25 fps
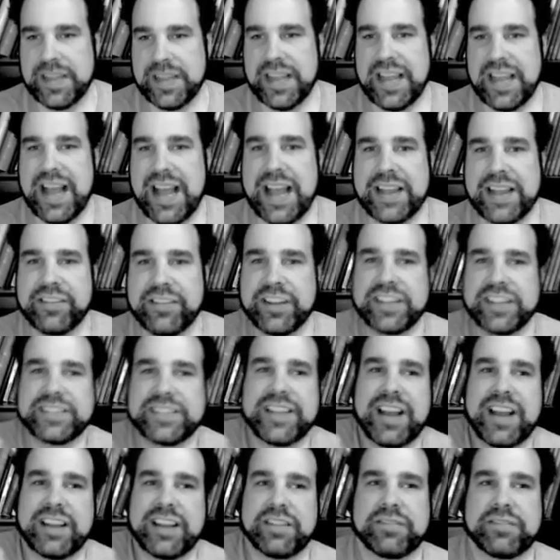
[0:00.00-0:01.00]
I agree it's
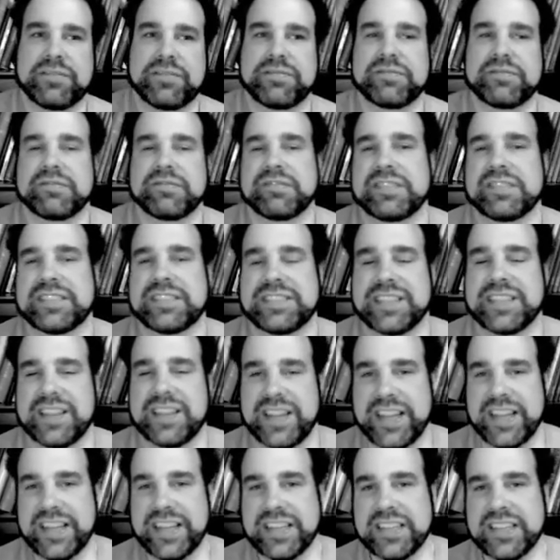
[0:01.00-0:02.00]
kind of
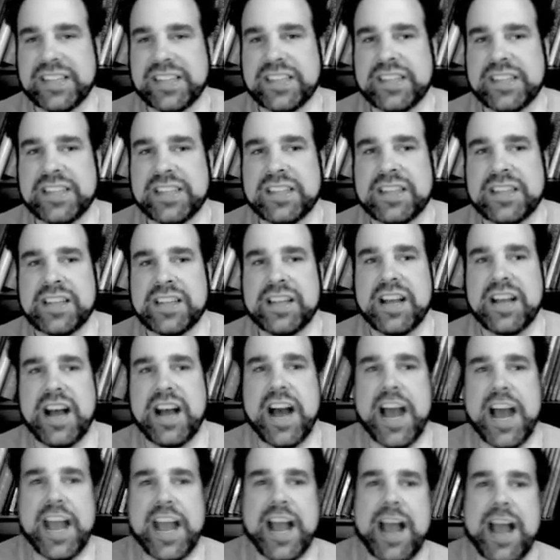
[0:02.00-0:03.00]
silly.
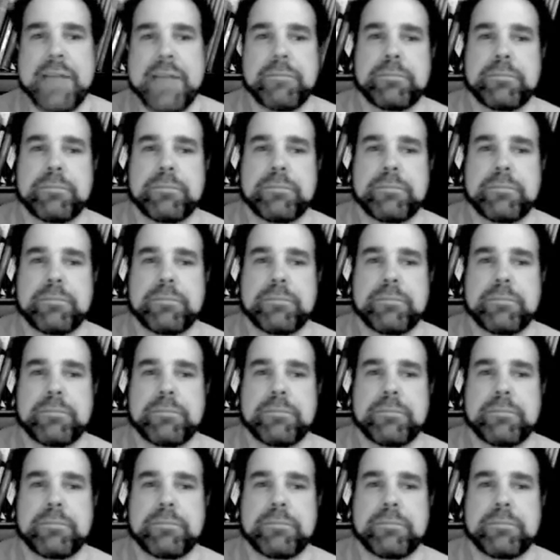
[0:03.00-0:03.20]
I